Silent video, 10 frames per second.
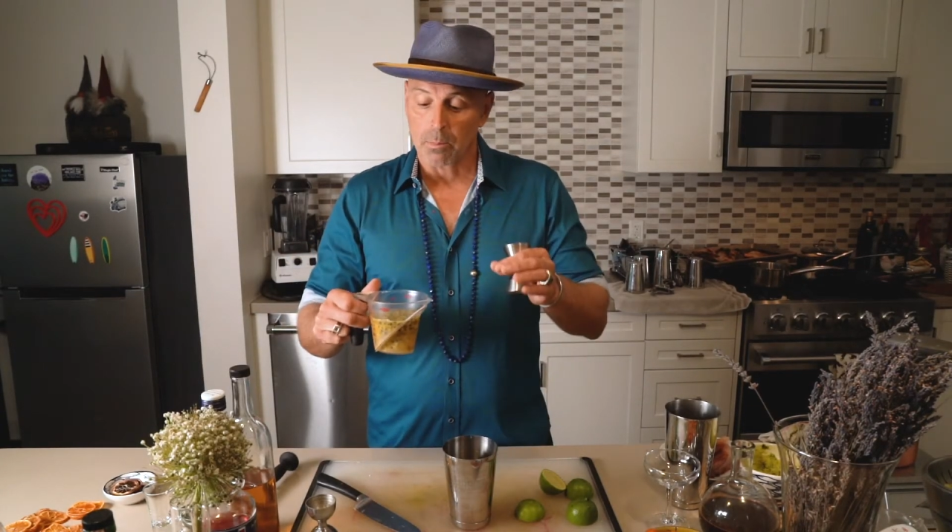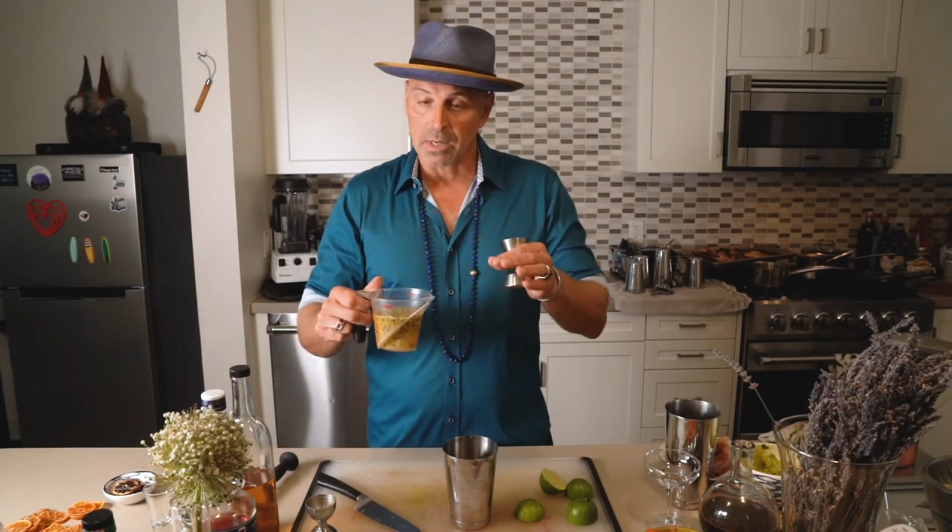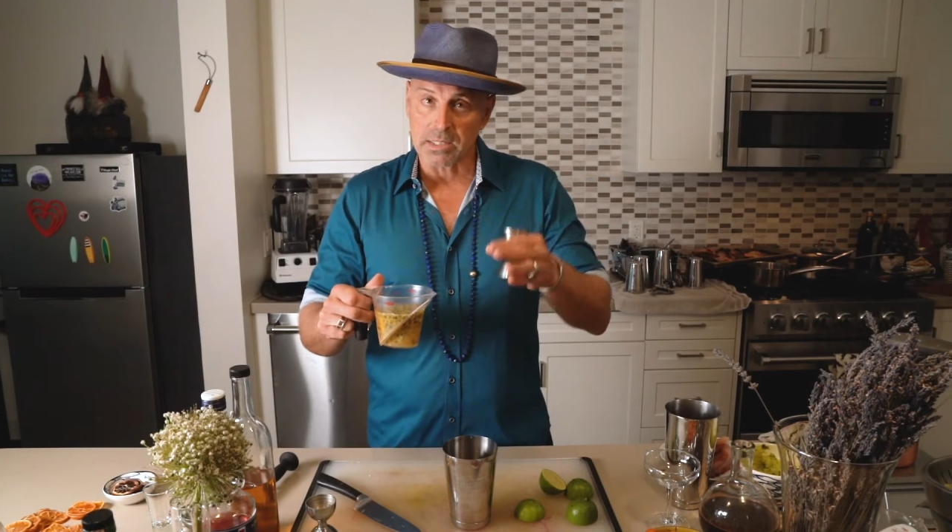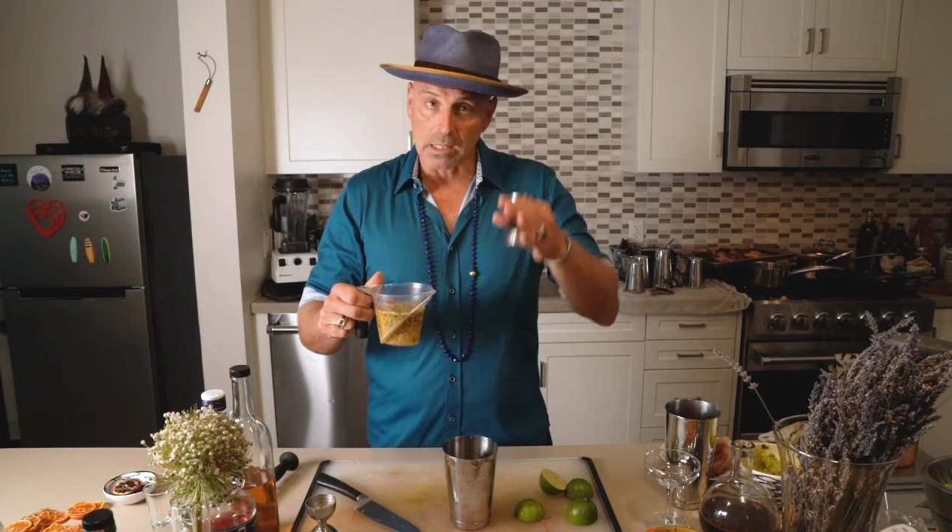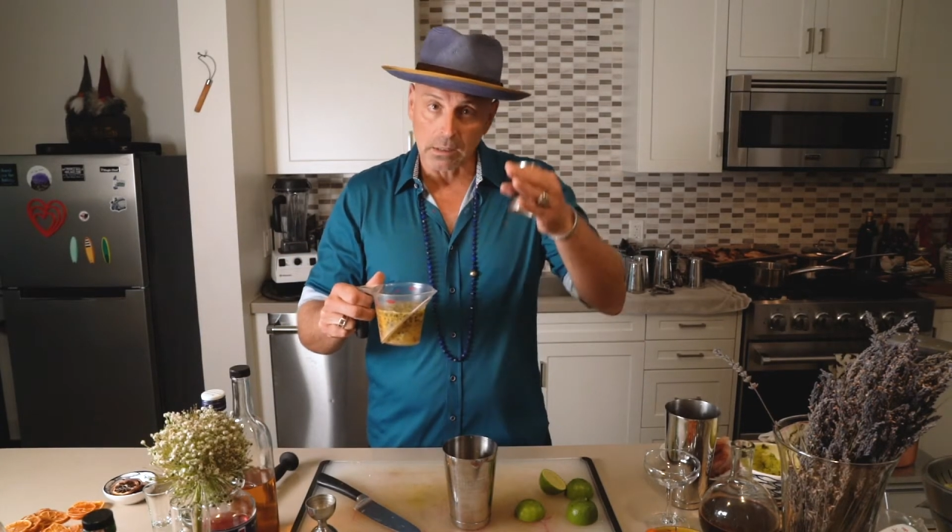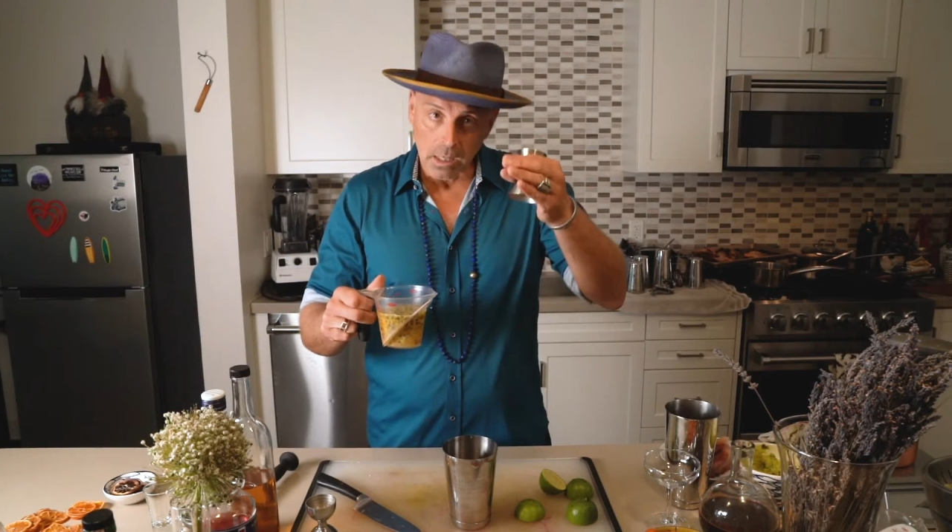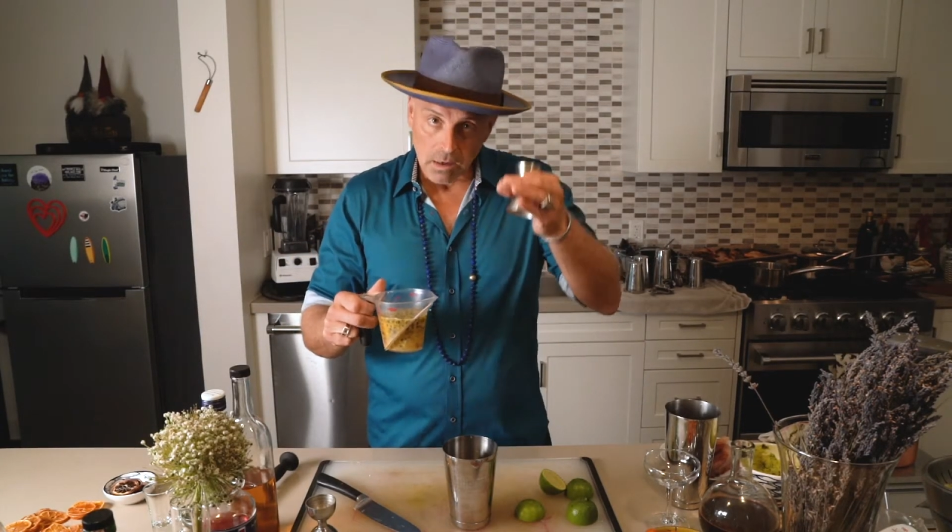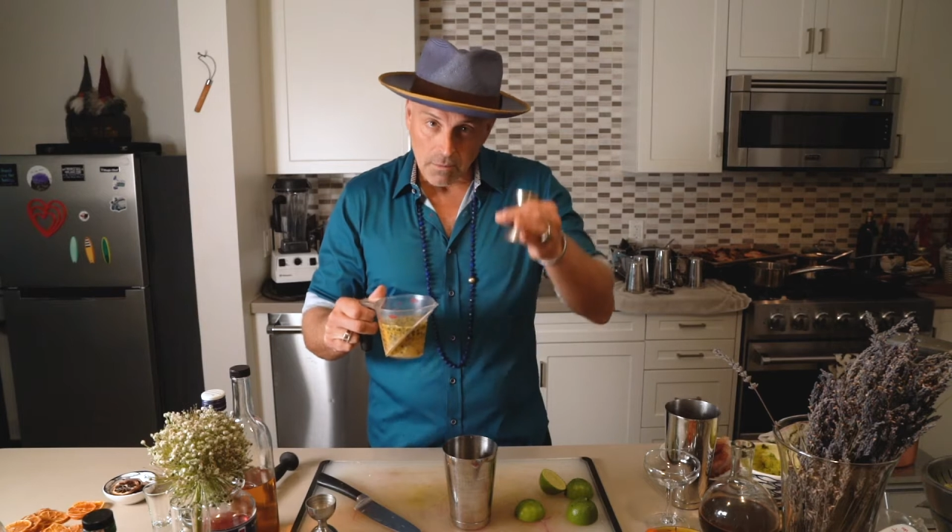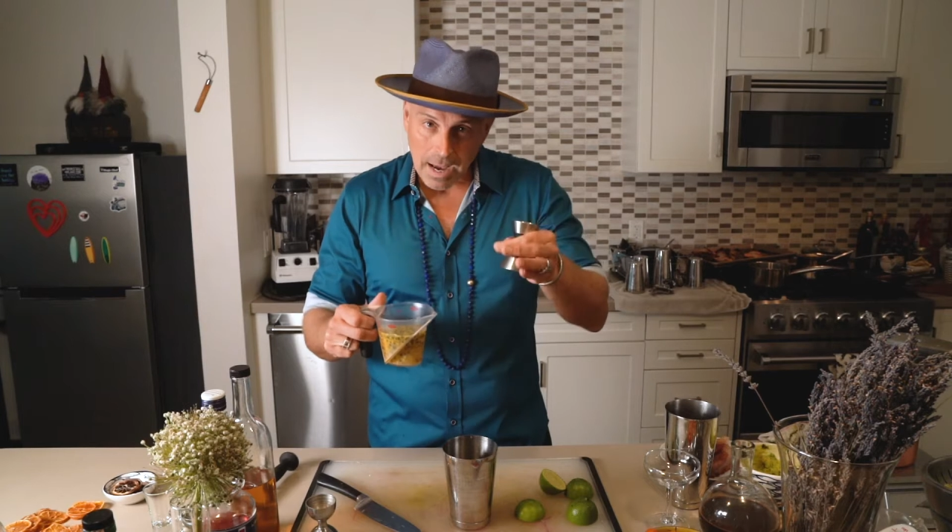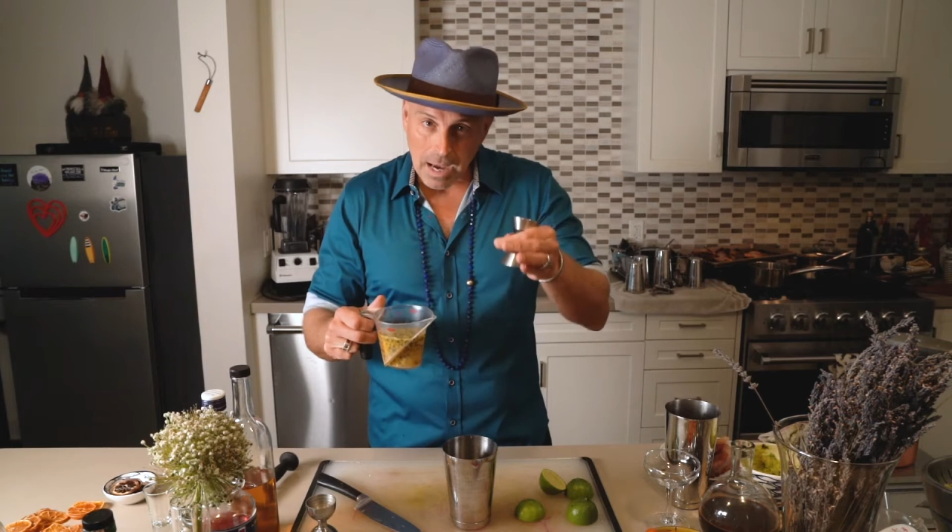because I
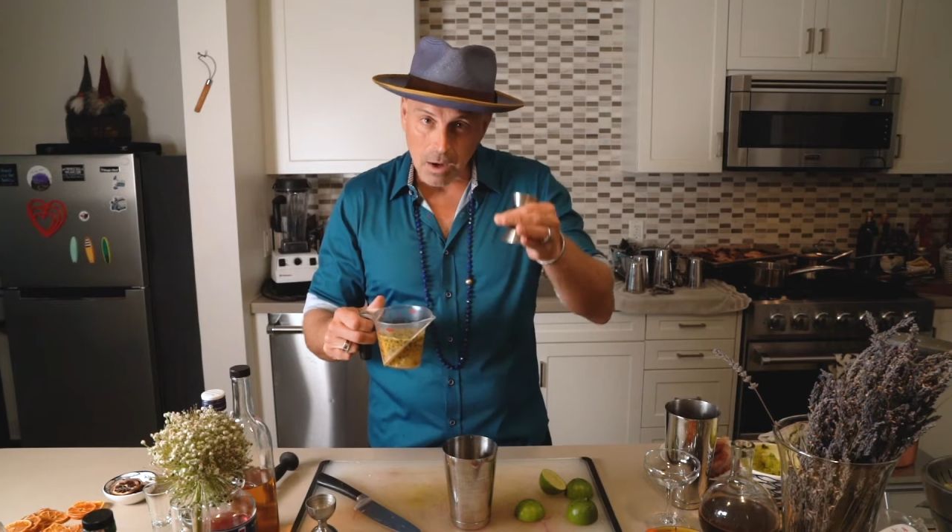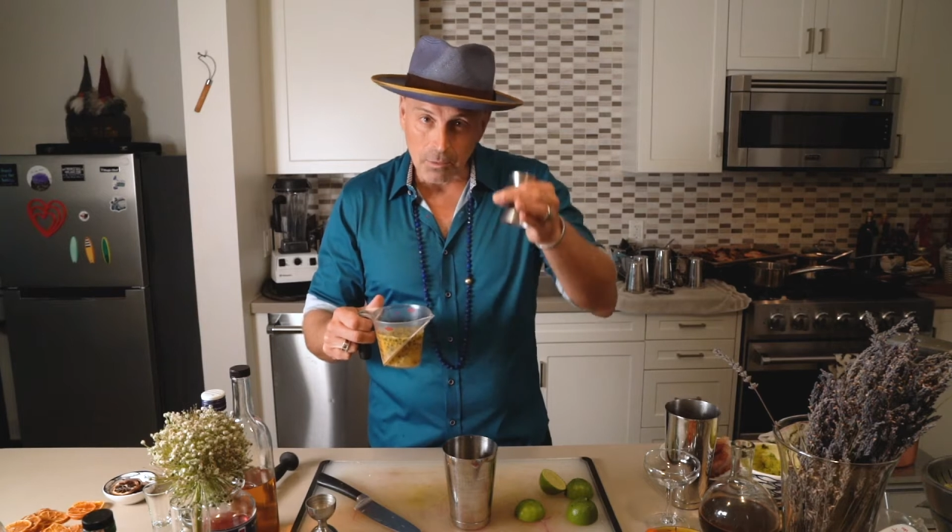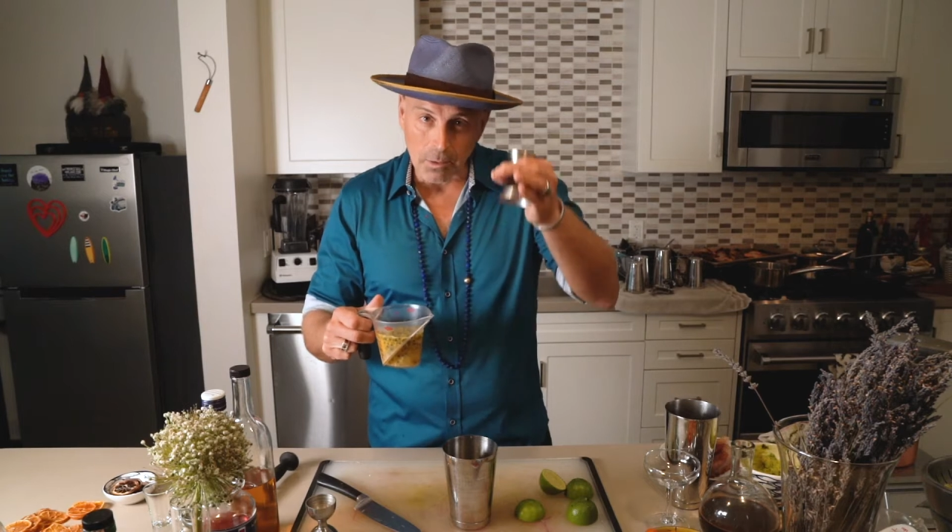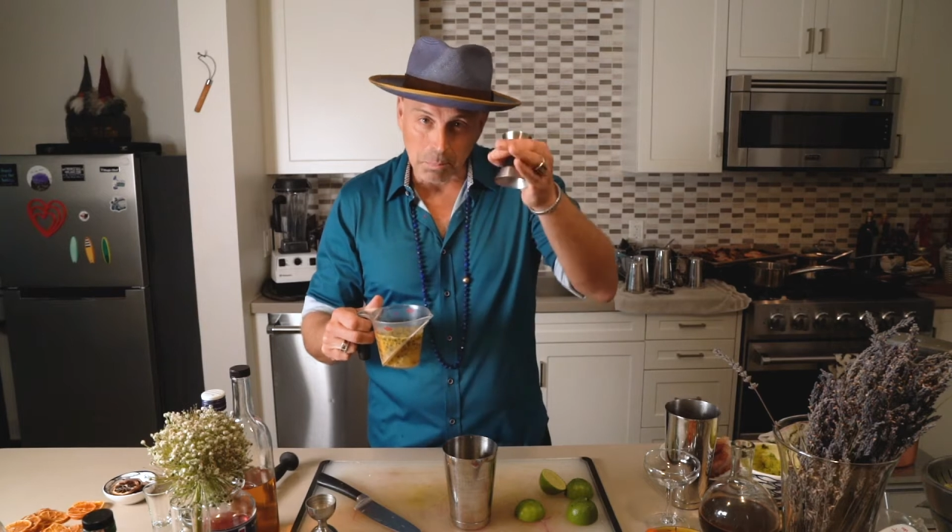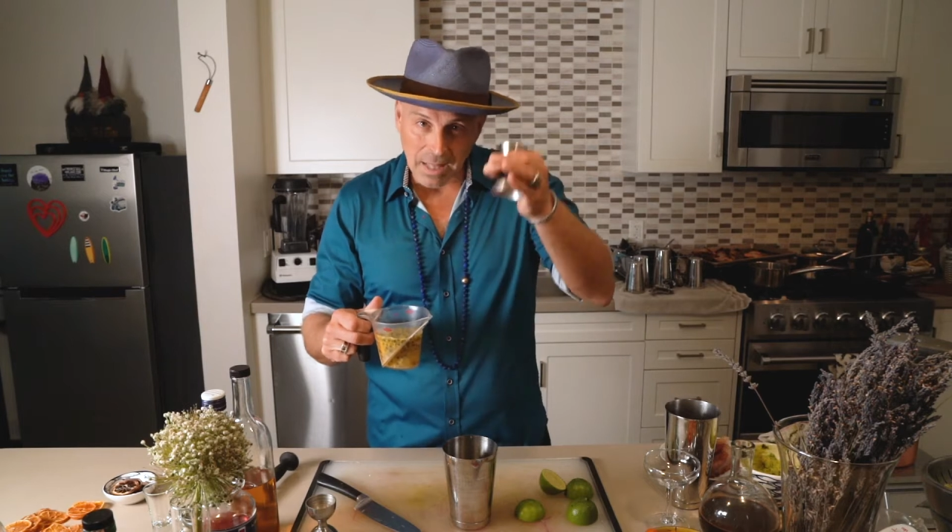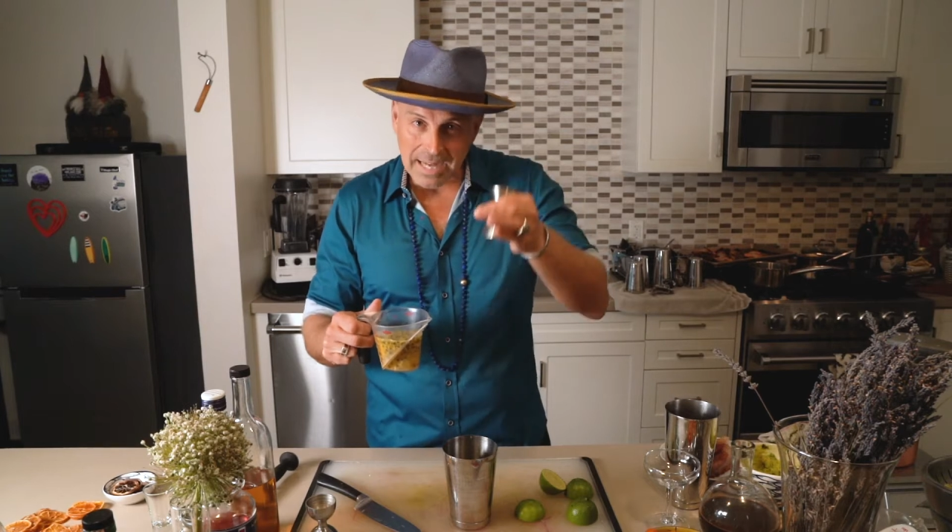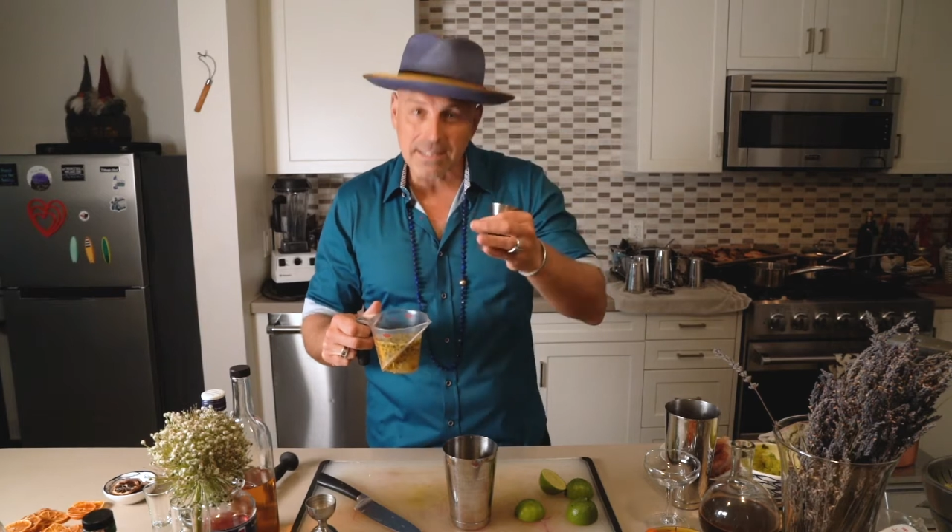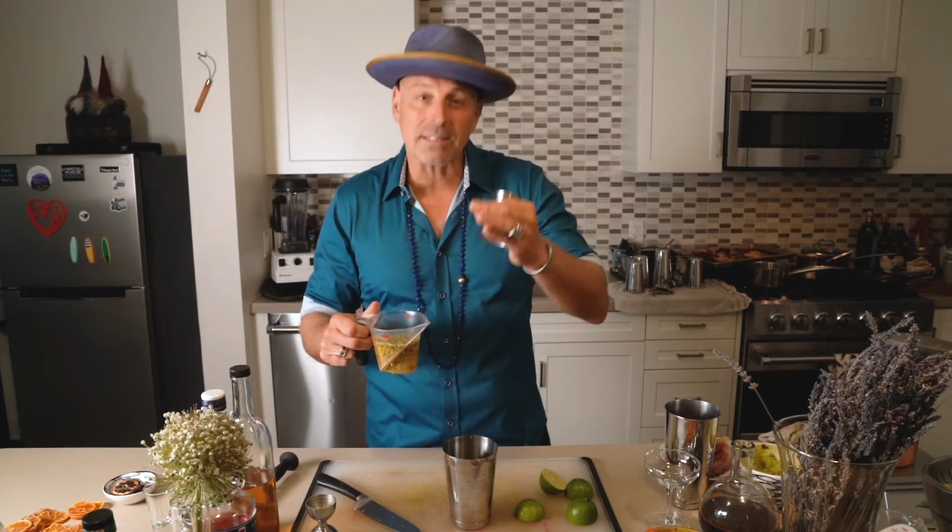love how the black